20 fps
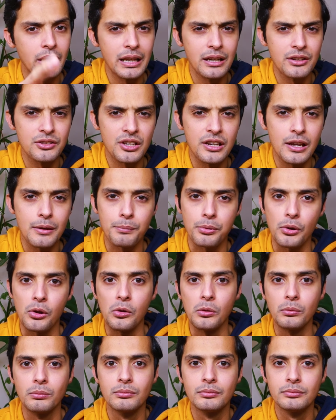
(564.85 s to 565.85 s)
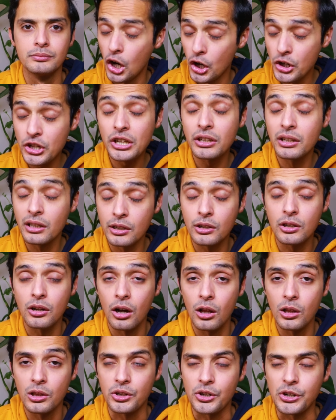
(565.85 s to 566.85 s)
An example. Are you going to
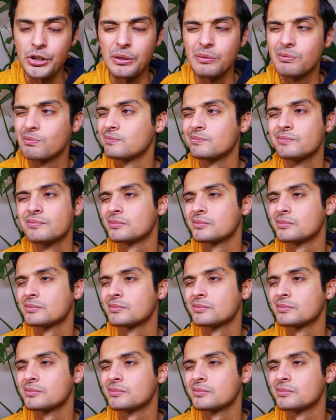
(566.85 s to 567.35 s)
call her?